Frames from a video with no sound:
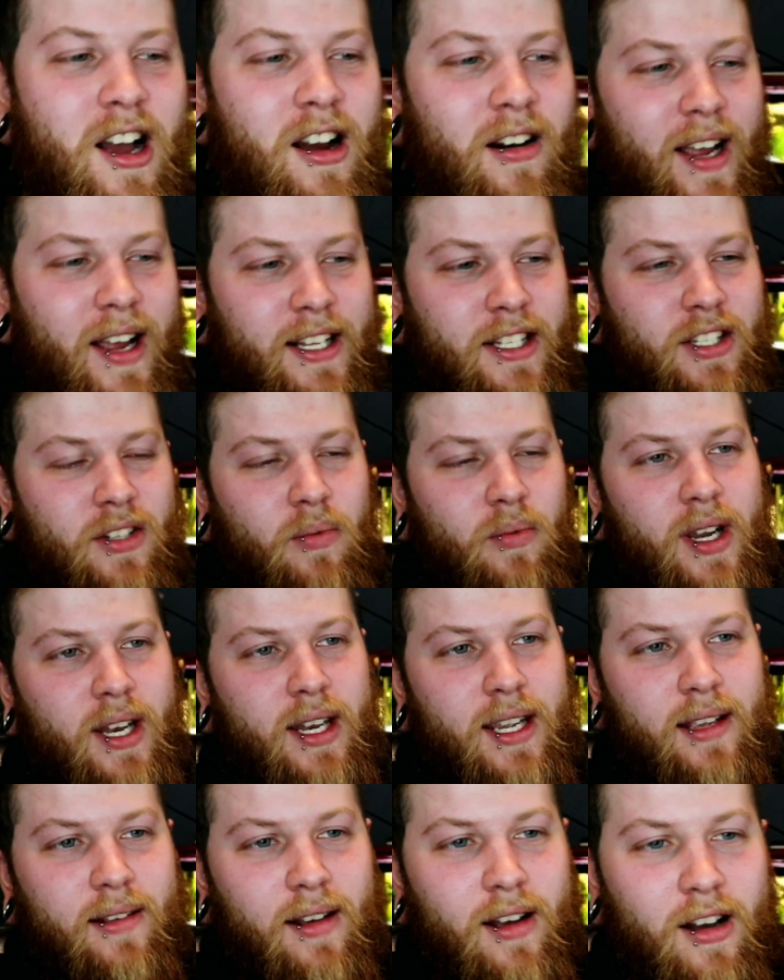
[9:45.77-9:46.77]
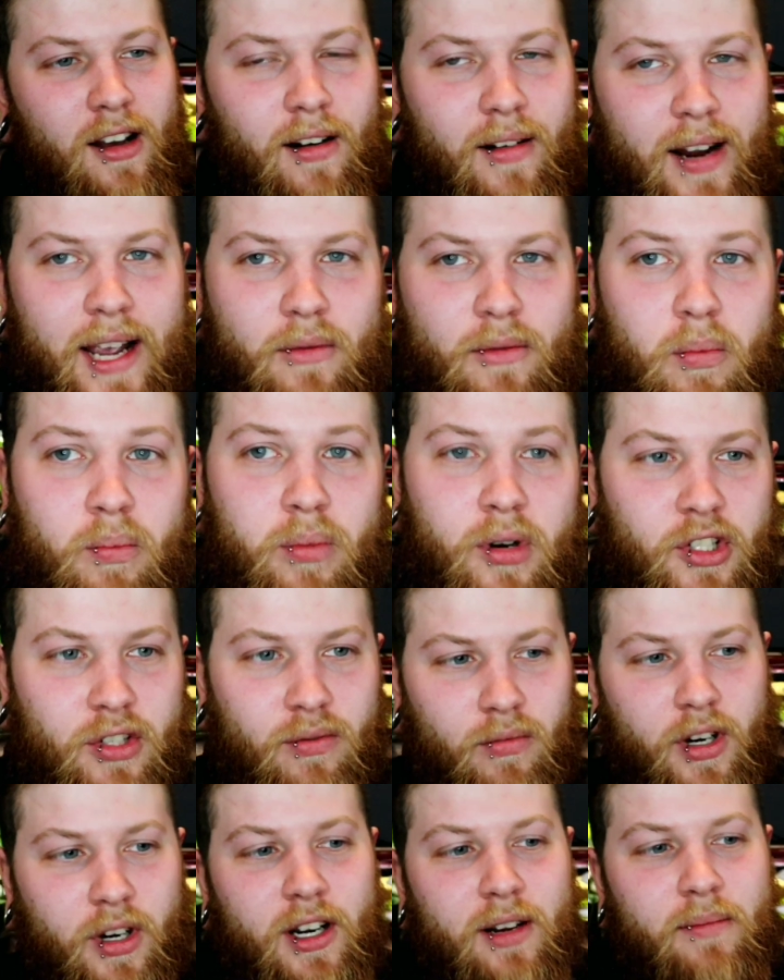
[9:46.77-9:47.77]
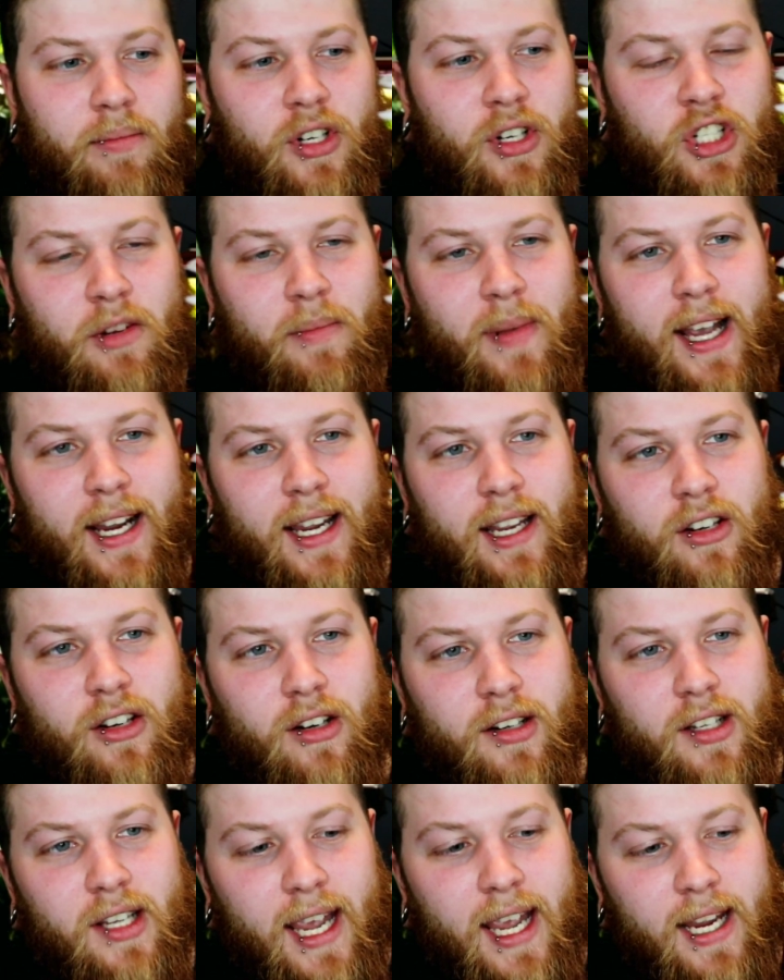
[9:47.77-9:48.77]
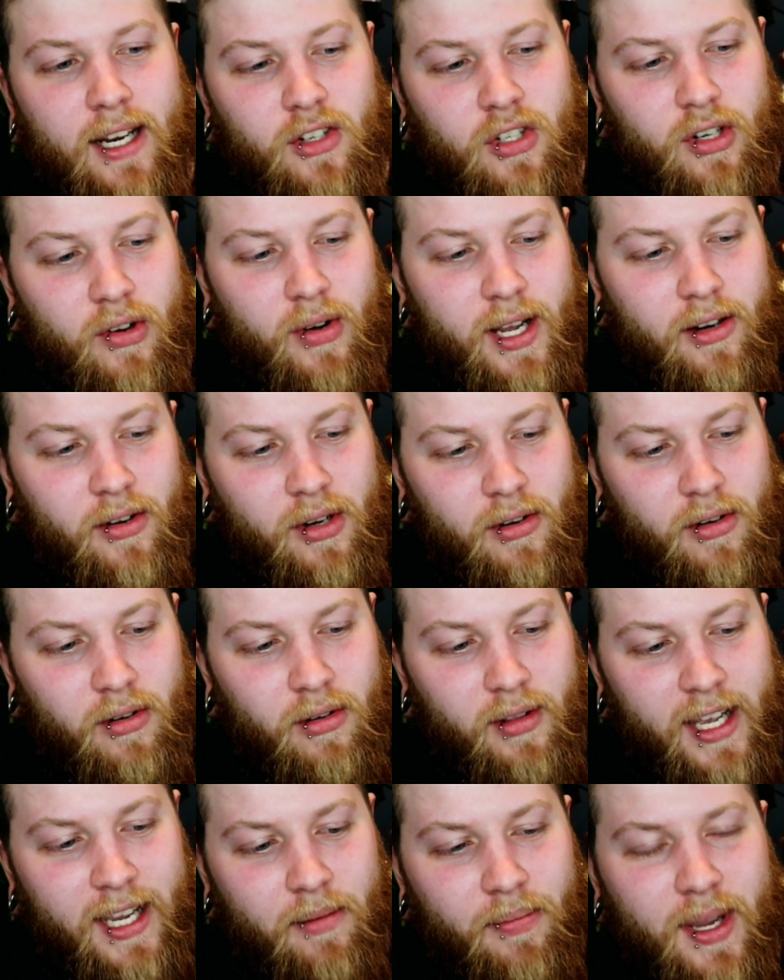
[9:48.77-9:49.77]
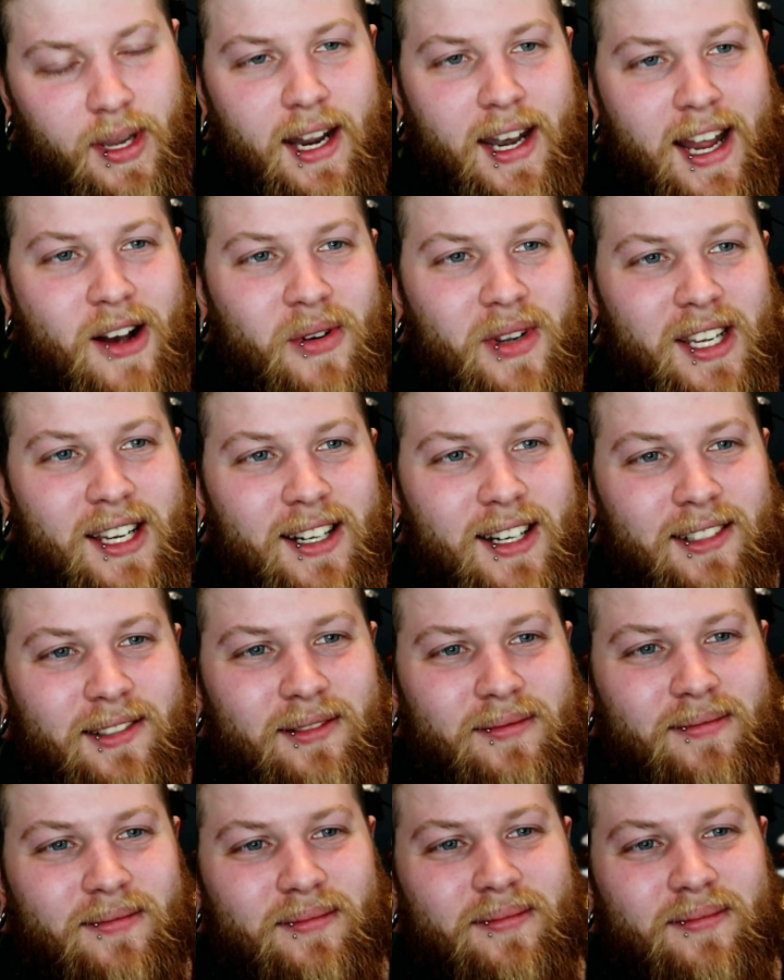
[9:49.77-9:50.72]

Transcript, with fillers: All right, sweetie. All right, we'll put you, we're gonna put you back in your cage. You know, I know you don't like being out here